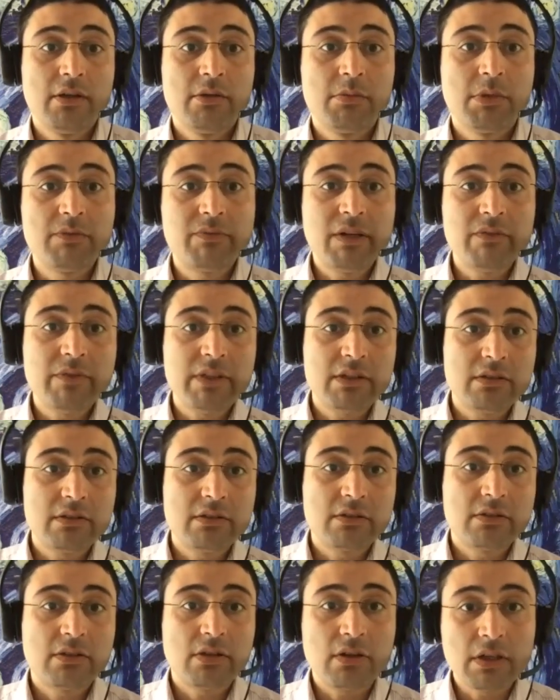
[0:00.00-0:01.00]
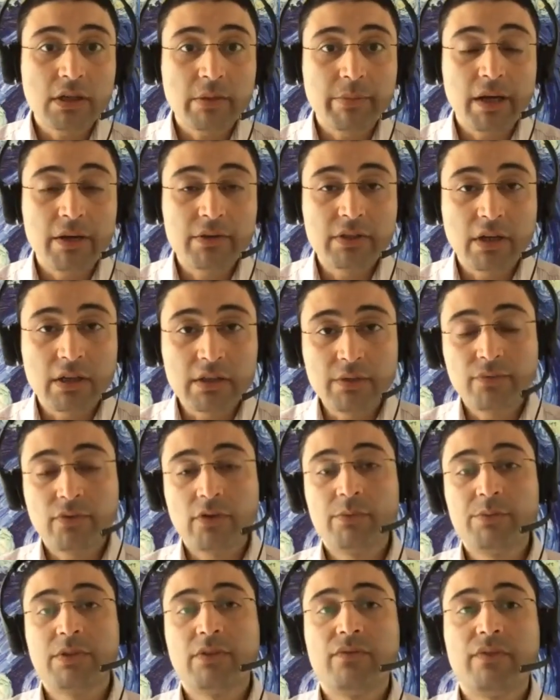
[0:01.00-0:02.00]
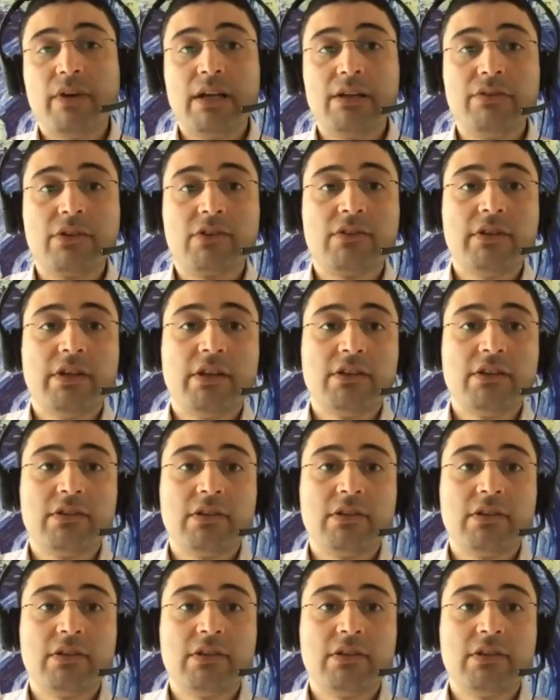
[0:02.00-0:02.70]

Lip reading: But when we talk about the other forms of value exchange,